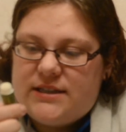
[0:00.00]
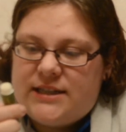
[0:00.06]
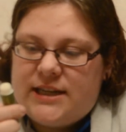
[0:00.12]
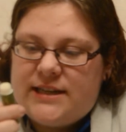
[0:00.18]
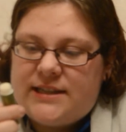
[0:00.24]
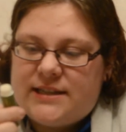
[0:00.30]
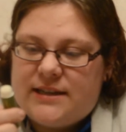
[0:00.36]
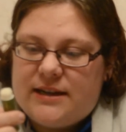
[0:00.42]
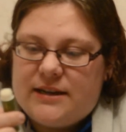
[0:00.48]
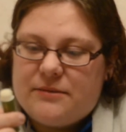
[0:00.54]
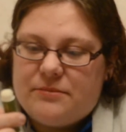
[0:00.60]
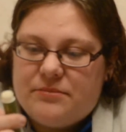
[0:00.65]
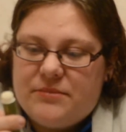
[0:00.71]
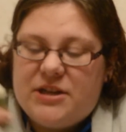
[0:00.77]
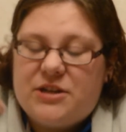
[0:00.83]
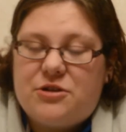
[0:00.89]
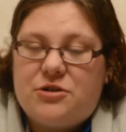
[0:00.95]
tastes
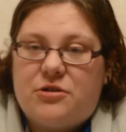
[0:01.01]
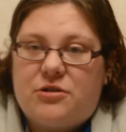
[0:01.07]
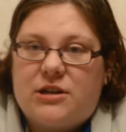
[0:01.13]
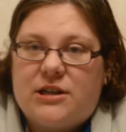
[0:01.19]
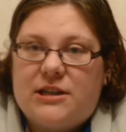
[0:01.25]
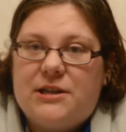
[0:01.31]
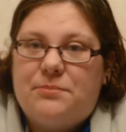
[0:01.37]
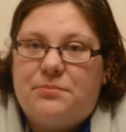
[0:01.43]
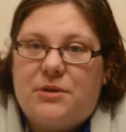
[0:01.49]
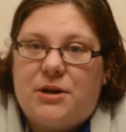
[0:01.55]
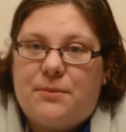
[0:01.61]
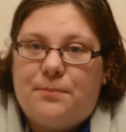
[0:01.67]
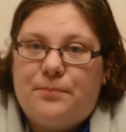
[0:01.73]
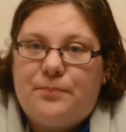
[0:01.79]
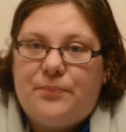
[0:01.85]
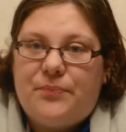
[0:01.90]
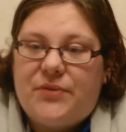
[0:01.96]
like mint chocolate lip
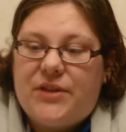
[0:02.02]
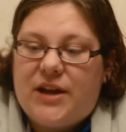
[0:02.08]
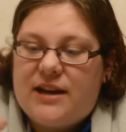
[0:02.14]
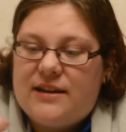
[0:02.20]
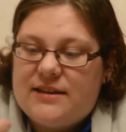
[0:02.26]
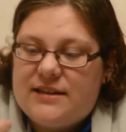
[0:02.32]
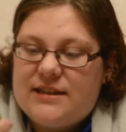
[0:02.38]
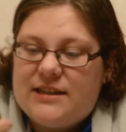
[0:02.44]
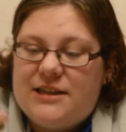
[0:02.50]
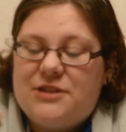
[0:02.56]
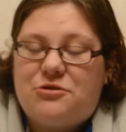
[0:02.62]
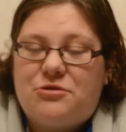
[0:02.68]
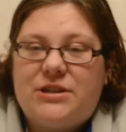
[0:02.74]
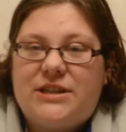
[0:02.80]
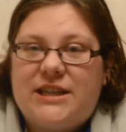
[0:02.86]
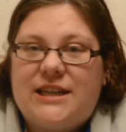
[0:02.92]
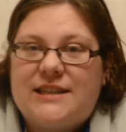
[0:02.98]
balm. That It
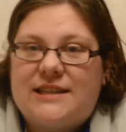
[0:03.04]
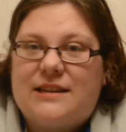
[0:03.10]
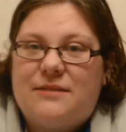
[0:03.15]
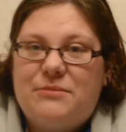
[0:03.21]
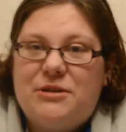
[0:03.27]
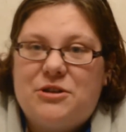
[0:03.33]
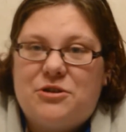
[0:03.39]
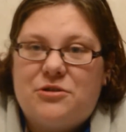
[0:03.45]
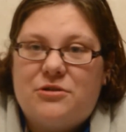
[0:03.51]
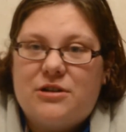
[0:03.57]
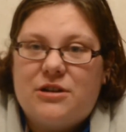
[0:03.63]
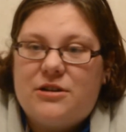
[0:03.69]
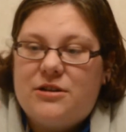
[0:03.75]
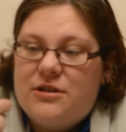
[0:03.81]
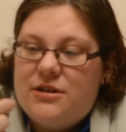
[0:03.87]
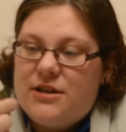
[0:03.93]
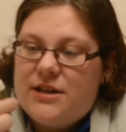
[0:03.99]
literally tastes like mint
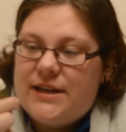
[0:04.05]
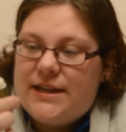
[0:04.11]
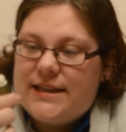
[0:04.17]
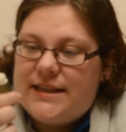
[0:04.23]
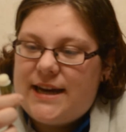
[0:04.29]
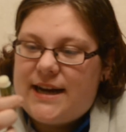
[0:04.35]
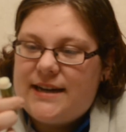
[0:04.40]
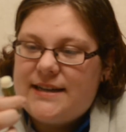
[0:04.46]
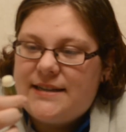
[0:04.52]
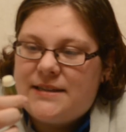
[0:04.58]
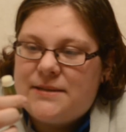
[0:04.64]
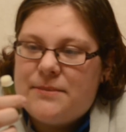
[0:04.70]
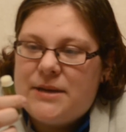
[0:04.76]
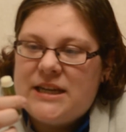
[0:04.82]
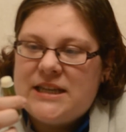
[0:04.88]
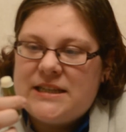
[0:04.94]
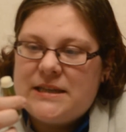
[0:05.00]
chocolate. That is
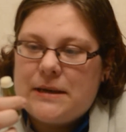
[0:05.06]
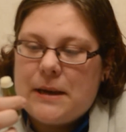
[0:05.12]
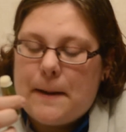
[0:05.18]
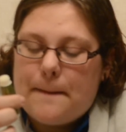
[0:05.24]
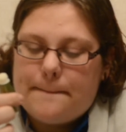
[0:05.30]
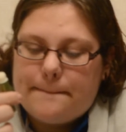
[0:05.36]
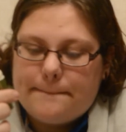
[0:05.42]
amazing.